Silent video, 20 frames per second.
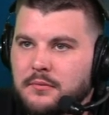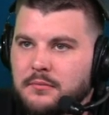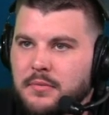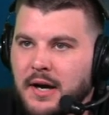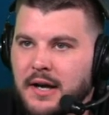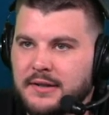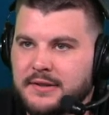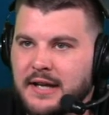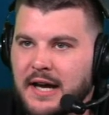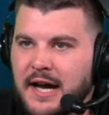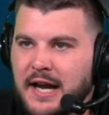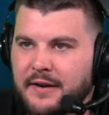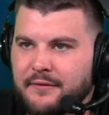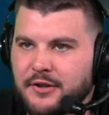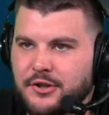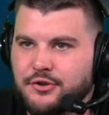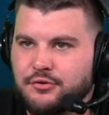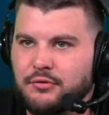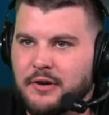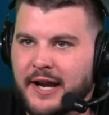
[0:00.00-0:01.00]

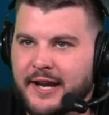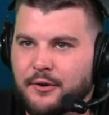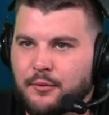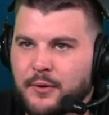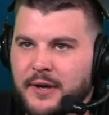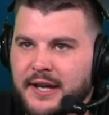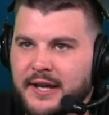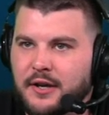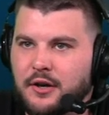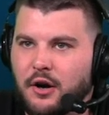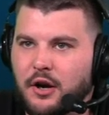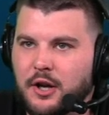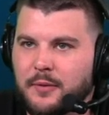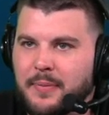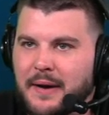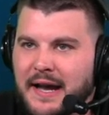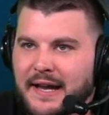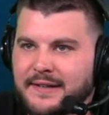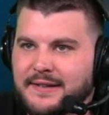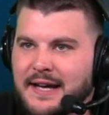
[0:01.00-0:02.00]
Bogdanovic, right wing, guarded
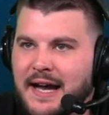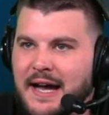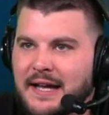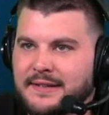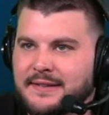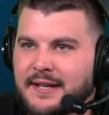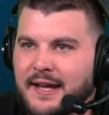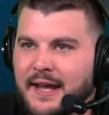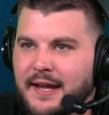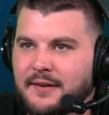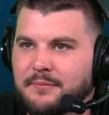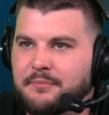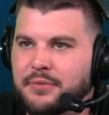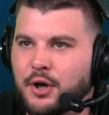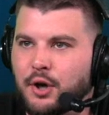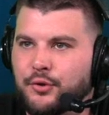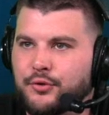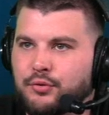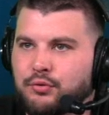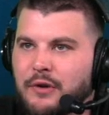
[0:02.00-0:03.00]
by Donte.
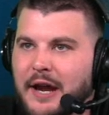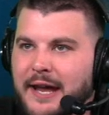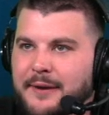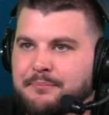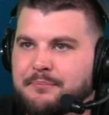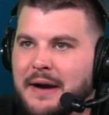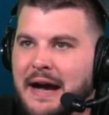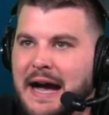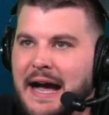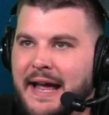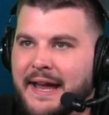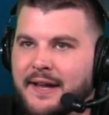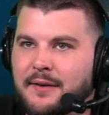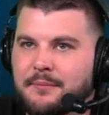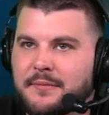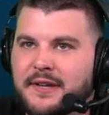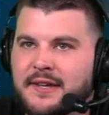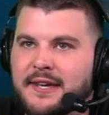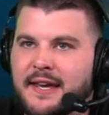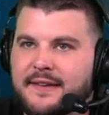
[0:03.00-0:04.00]
Blows right by him.
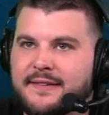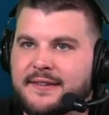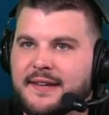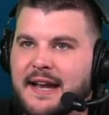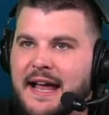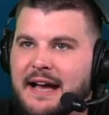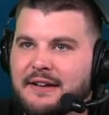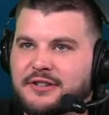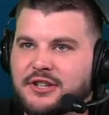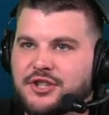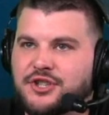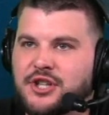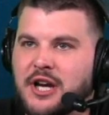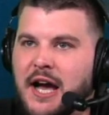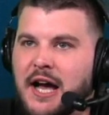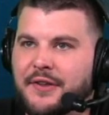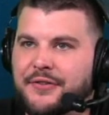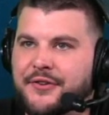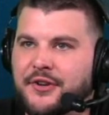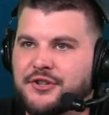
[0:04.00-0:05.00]
Kicks it out to
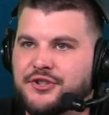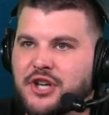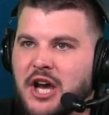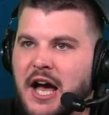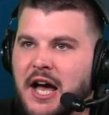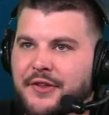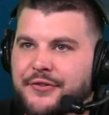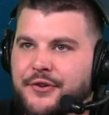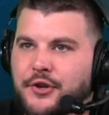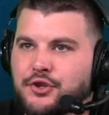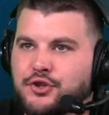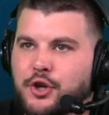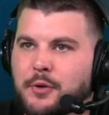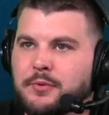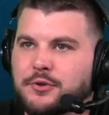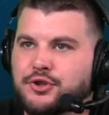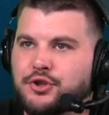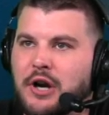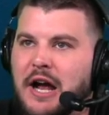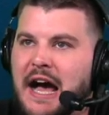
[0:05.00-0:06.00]
Johnson. Johnson,
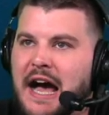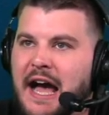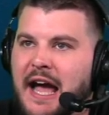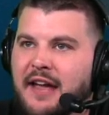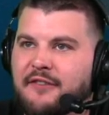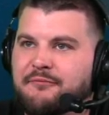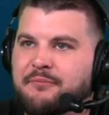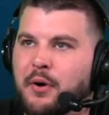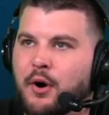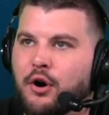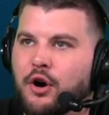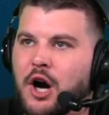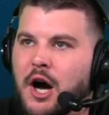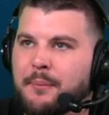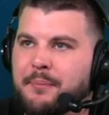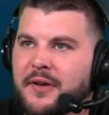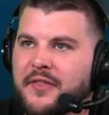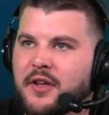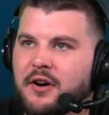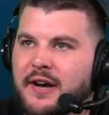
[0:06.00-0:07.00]
dribble drive, pull
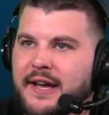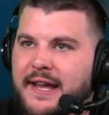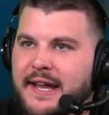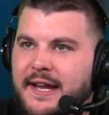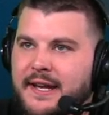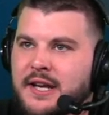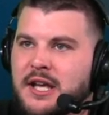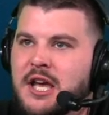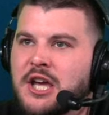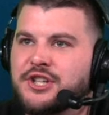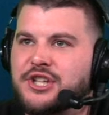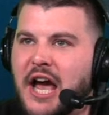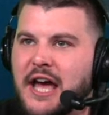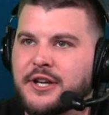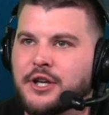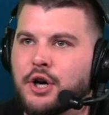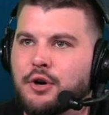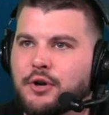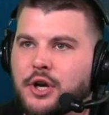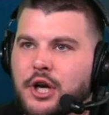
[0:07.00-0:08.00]
up in the lane. Shot
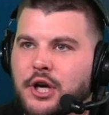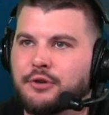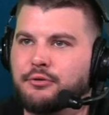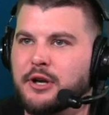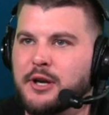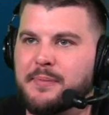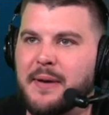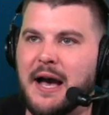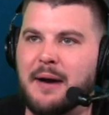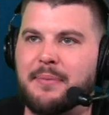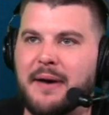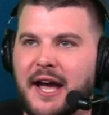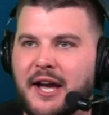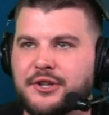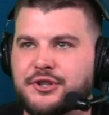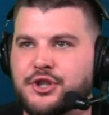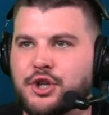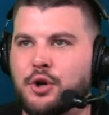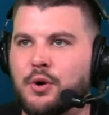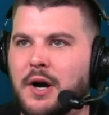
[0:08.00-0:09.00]
no good. Rebound by
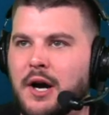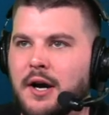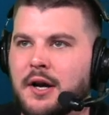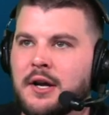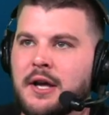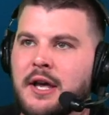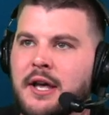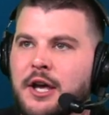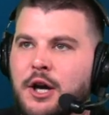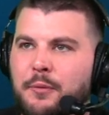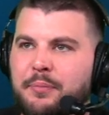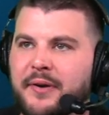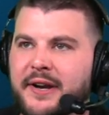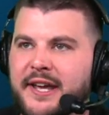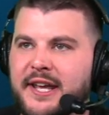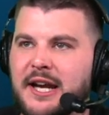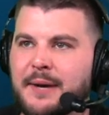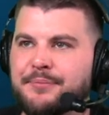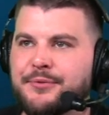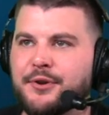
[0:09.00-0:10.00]
Achiuwa. He'll bring
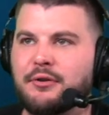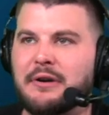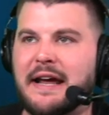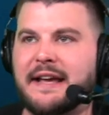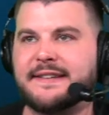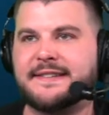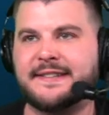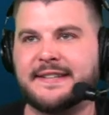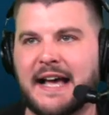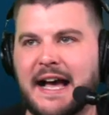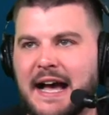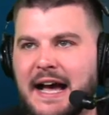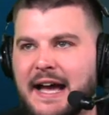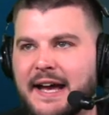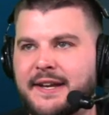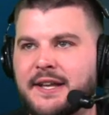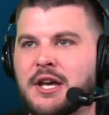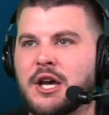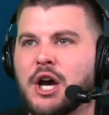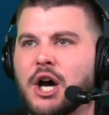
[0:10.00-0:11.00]
it up the right
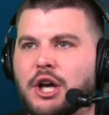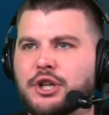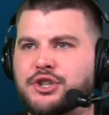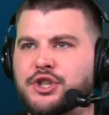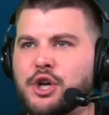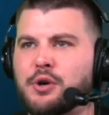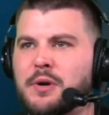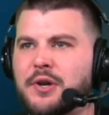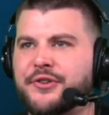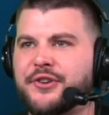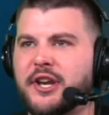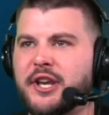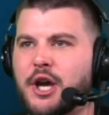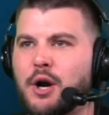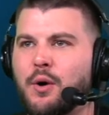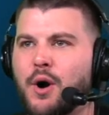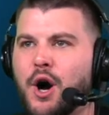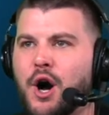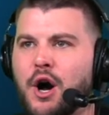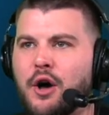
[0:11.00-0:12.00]
side. Achiuwa's going to
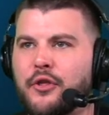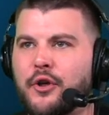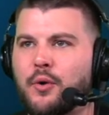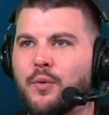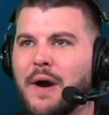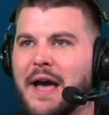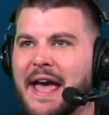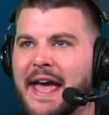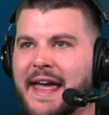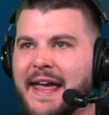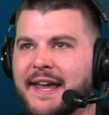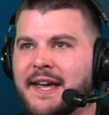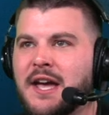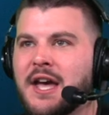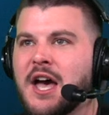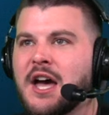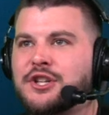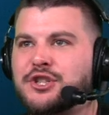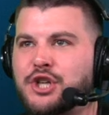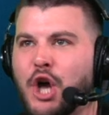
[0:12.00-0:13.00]
go all the way.
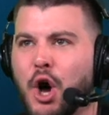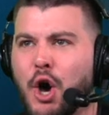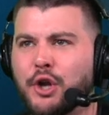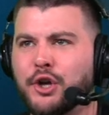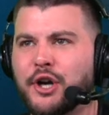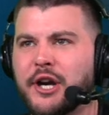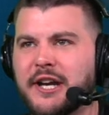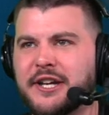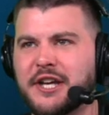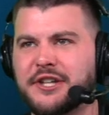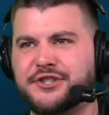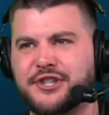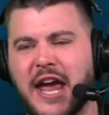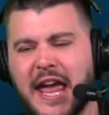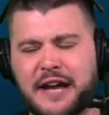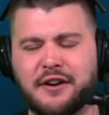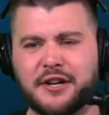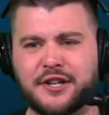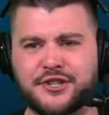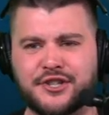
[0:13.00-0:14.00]
Shoulder into
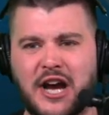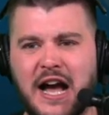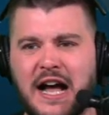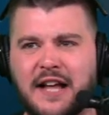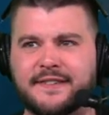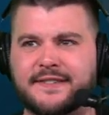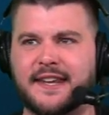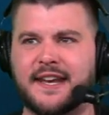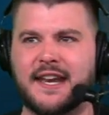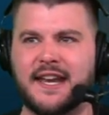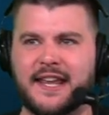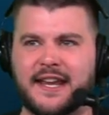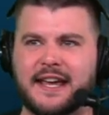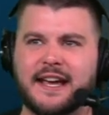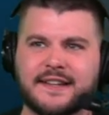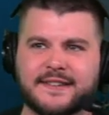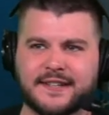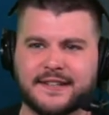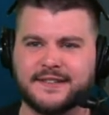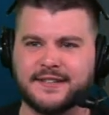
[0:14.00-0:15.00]
Jalen Johnson, and he
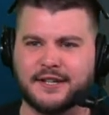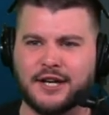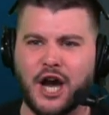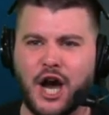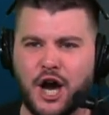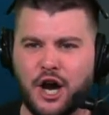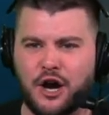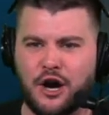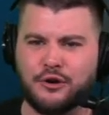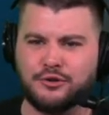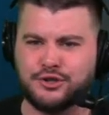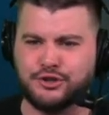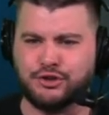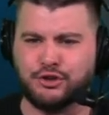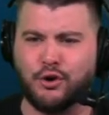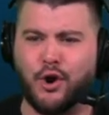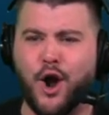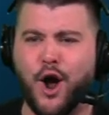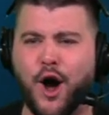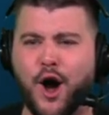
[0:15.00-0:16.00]
gets it to go.
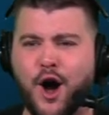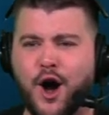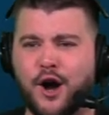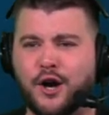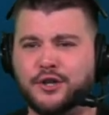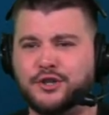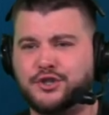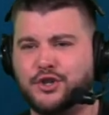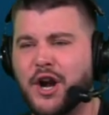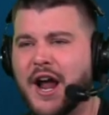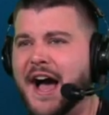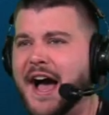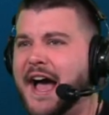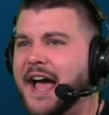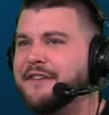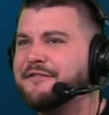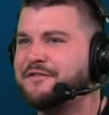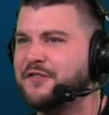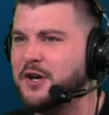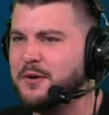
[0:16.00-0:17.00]
Strong
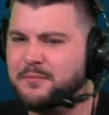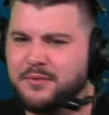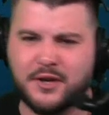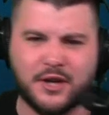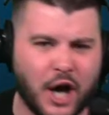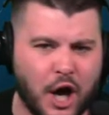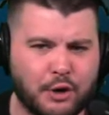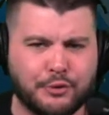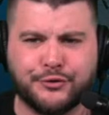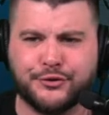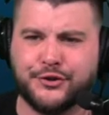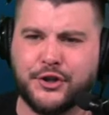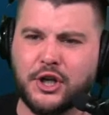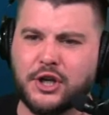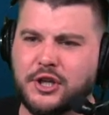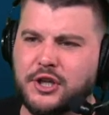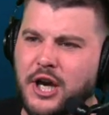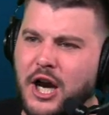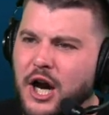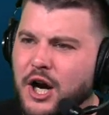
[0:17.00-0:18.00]
drive from coast to
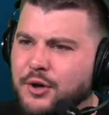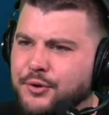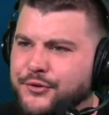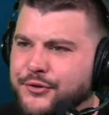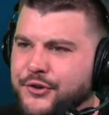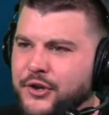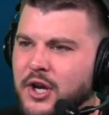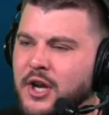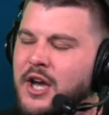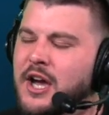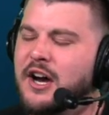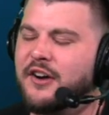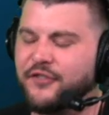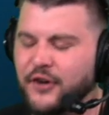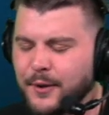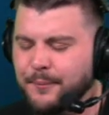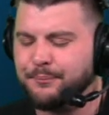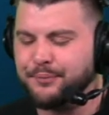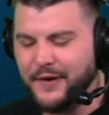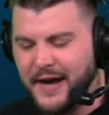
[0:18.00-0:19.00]
coast.
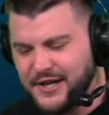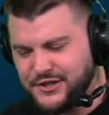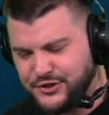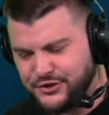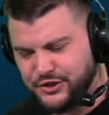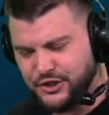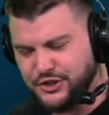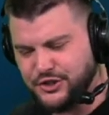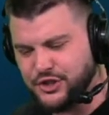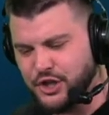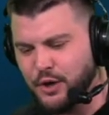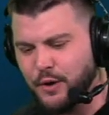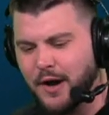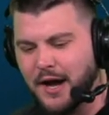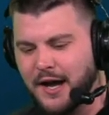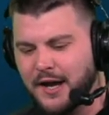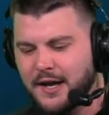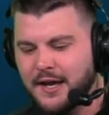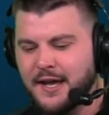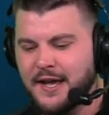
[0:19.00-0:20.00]
From Precious
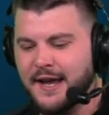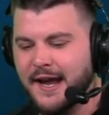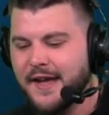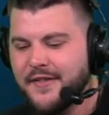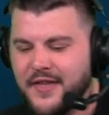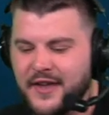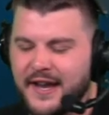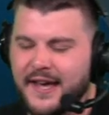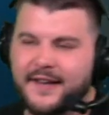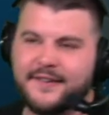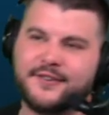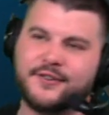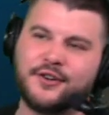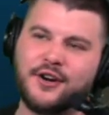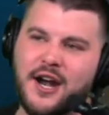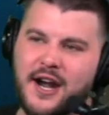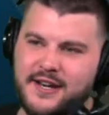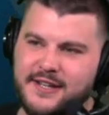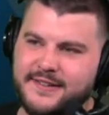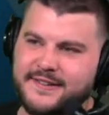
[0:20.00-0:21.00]
Achiuwa, and the Knicks are
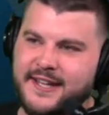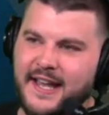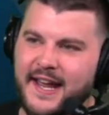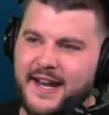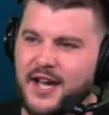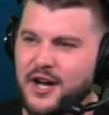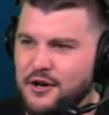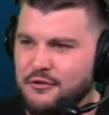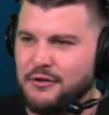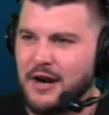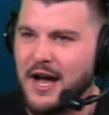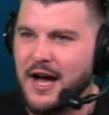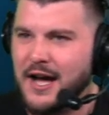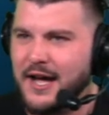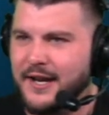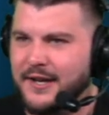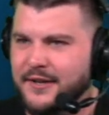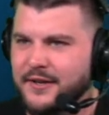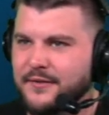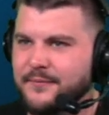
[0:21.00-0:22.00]
on a ten oh
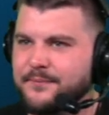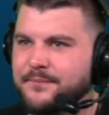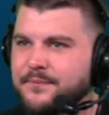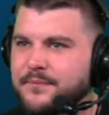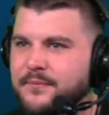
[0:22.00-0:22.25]
run.